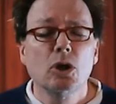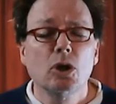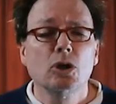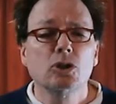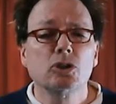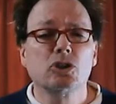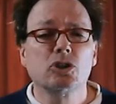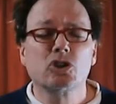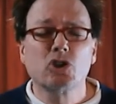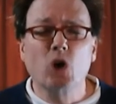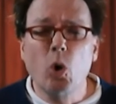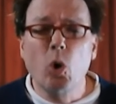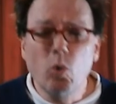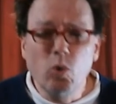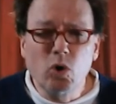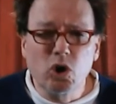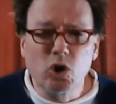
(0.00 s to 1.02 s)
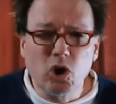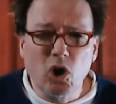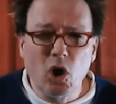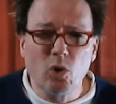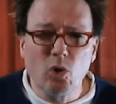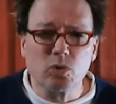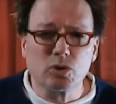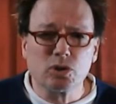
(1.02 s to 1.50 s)
so
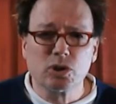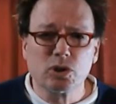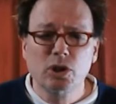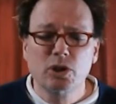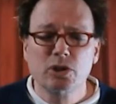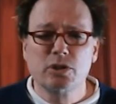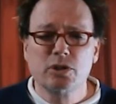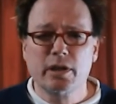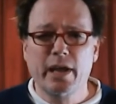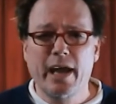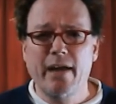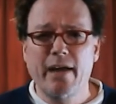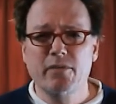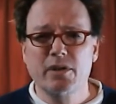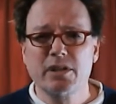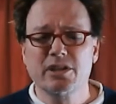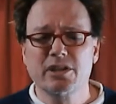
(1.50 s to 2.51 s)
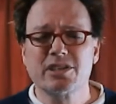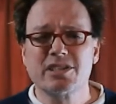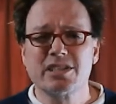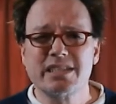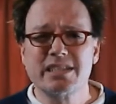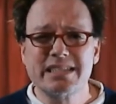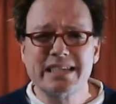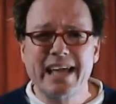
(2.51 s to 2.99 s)
close to having the
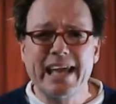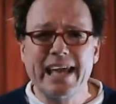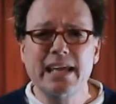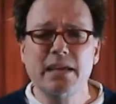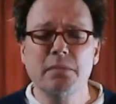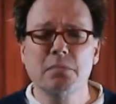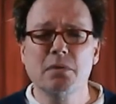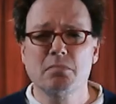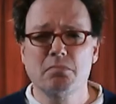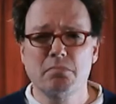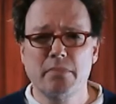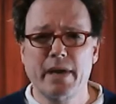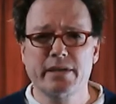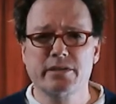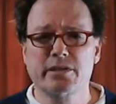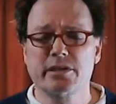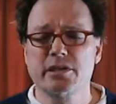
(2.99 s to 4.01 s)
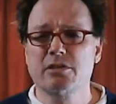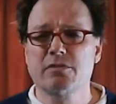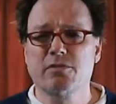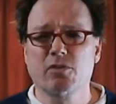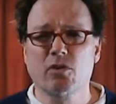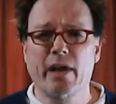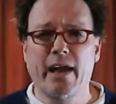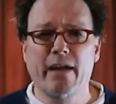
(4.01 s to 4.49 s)
same message
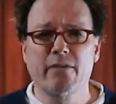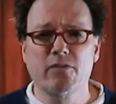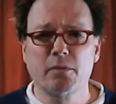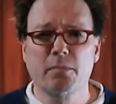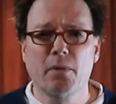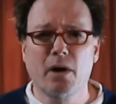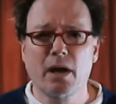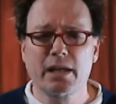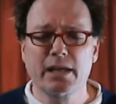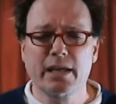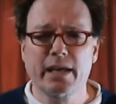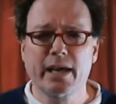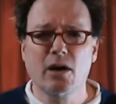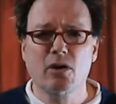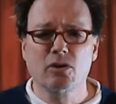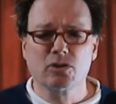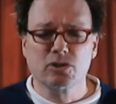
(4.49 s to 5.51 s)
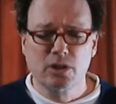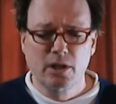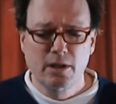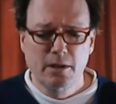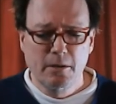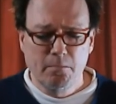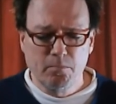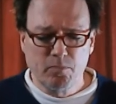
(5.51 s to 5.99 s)
for everybody else,
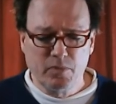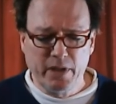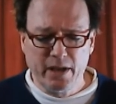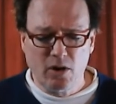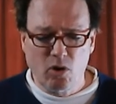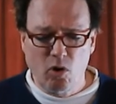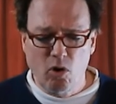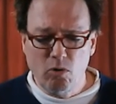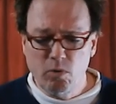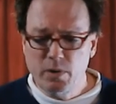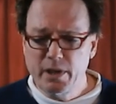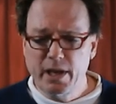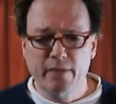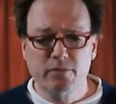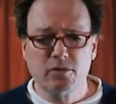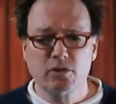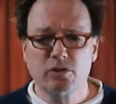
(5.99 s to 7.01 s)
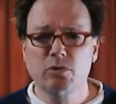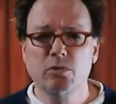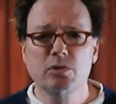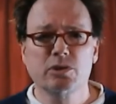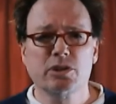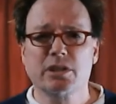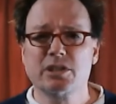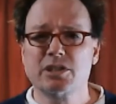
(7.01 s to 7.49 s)
that all we have to do
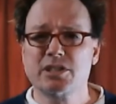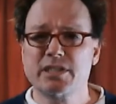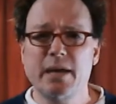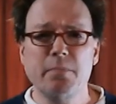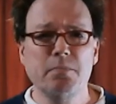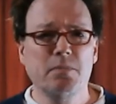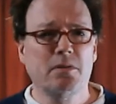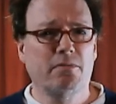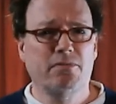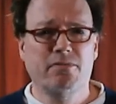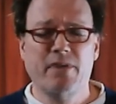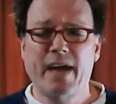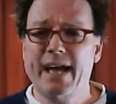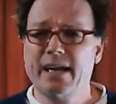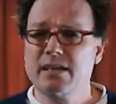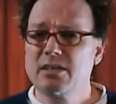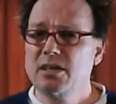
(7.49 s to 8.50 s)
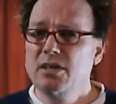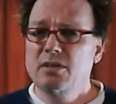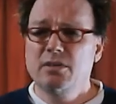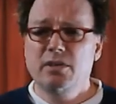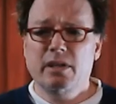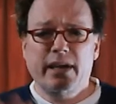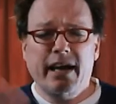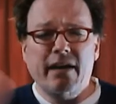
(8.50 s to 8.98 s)
is accept the fact
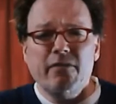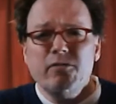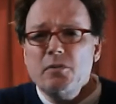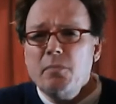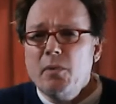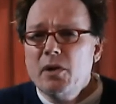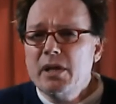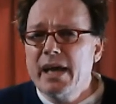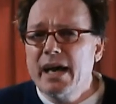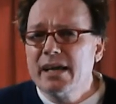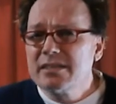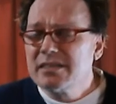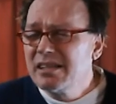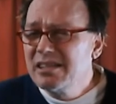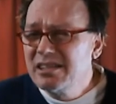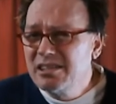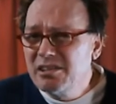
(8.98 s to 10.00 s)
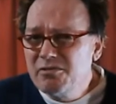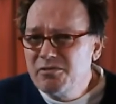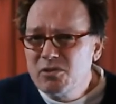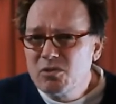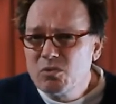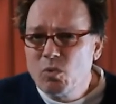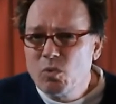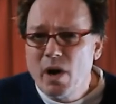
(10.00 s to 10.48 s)
that everybody has a
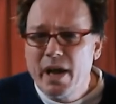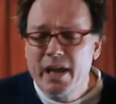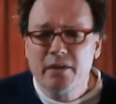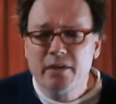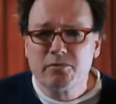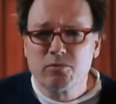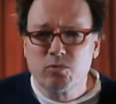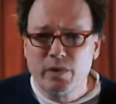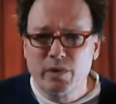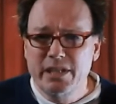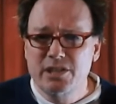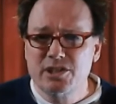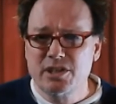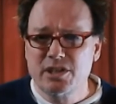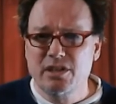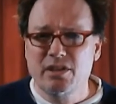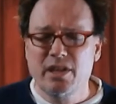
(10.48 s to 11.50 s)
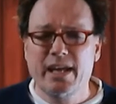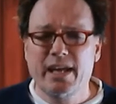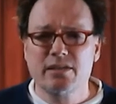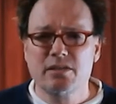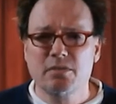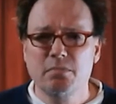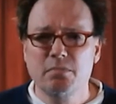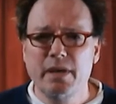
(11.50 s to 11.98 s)
different way of reaching that
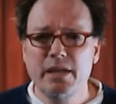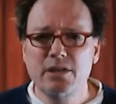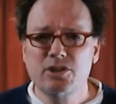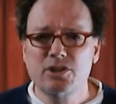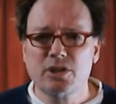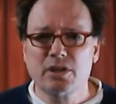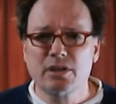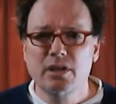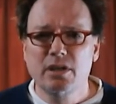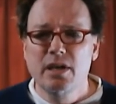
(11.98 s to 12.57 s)
dimension.